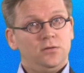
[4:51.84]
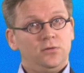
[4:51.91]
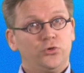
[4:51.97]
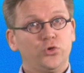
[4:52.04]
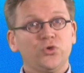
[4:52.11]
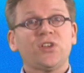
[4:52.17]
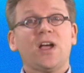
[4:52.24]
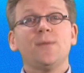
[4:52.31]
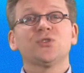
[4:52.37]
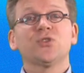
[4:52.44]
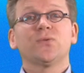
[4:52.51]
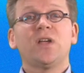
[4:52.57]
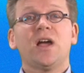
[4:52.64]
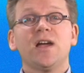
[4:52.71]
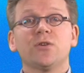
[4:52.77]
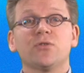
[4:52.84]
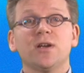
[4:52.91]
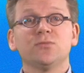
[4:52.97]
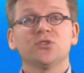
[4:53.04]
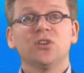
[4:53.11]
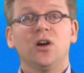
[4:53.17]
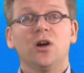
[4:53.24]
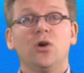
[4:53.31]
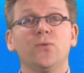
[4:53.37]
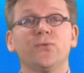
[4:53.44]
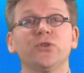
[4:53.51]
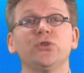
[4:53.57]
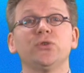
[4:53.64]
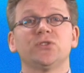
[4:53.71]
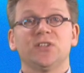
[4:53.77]
Two types of diagrams are
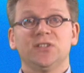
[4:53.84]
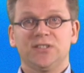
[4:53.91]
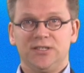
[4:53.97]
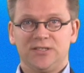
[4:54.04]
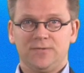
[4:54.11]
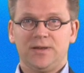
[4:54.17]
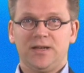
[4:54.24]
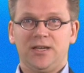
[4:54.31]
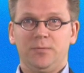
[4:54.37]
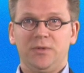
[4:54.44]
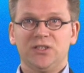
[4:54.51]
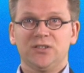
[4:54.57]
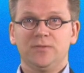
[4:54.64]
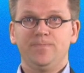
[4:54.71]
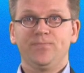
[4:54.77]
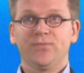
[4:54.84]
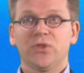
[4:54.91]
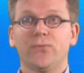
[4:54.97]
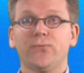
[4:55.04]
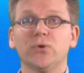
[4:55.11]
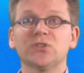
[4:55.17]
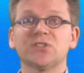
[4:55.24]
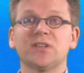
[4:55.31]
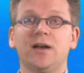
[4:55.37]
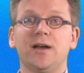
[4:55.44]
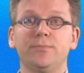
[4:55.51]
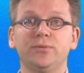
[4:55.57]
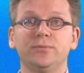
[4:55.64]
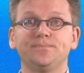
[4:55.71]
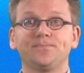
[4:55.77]
often used in system dynamics. The first
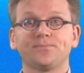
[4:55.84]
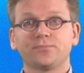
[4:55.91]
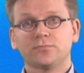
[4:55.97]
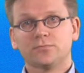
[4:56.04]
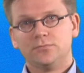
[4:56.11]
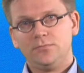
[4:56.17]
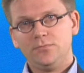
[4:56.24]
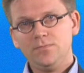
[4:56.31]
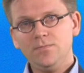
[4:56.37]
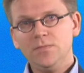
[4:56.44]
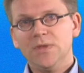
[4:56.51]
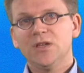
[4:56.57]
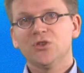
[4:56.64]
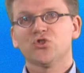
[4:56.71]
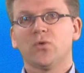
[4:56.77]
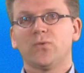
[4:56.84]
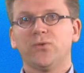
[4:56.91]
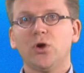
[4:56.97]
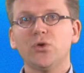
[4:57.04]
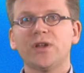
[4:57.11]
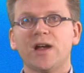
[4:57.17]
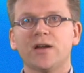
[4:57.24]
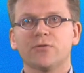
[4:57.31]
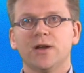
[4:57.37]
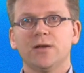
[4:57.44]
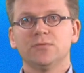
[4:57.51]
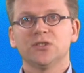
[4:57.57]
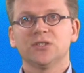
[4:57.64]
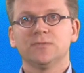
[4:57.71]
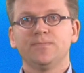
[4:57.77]
type, stock flow
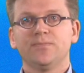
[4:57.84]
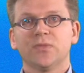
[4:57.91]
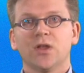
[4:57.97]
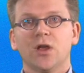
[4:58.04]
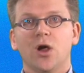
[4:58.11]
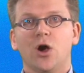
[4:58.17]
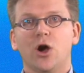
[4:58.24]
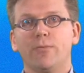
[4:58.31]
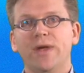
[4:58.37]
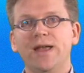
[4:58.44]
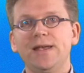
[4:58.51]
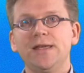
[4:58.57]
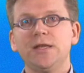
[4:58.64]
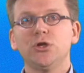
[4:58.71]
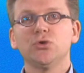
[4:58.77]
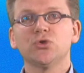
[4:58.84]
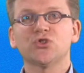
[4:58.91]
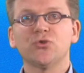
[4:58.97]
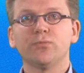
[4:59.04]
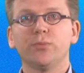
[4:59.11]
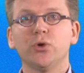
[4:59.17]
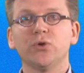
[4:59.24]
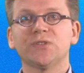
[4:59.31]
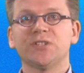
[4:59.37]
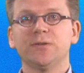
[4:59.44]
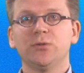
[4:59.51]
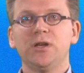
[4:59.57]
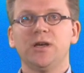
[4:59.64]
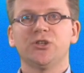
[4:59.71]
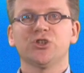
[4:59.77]
diagrams, are mainly used to build
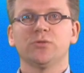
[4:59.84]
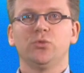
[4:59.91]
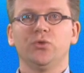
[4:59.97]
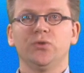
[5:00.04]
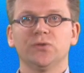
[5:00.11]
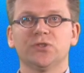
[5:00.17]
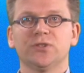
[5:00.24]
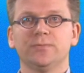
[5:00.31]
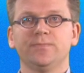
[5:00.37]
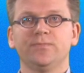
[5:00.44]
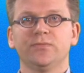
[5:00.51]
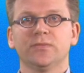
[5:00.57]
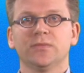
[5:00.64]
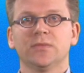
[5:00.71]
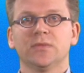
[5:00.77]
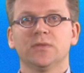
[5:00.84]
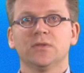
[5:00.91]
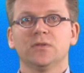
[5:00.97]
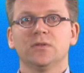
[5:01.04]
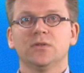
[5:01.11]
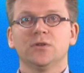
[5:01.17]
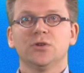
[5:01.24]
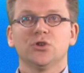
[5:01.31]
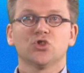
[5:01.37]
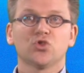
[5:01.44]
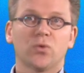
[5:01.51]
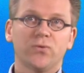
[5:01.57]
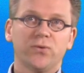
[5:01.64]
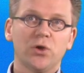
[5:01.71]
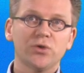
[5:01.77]
simulation models.
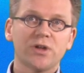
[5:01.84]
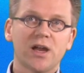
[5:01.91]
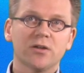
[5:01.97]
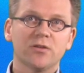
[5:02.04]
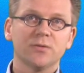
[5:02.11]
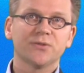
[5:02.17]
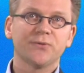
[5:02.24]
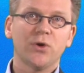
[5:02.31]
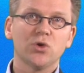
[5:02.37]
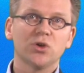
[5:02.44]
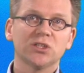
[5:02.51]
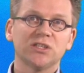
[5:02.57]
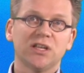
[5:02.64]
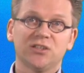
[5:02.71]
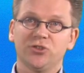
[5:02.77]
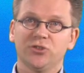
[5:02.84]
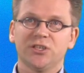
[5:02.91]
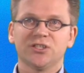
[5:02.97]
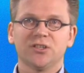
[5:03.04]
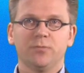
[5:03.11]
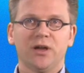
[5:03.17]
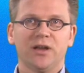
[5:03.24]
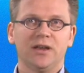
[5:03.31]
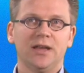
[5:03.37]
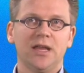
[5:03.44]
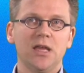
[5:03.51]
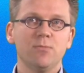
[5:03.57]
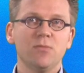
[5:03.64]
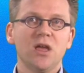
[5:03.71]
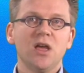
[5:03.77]
Stock flow diagrams focus, as suggested by the
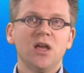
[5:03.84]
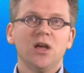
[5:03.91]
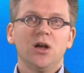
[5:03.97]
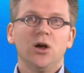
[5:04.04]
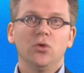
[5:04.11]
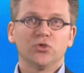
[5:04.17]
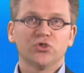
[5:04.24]
name, on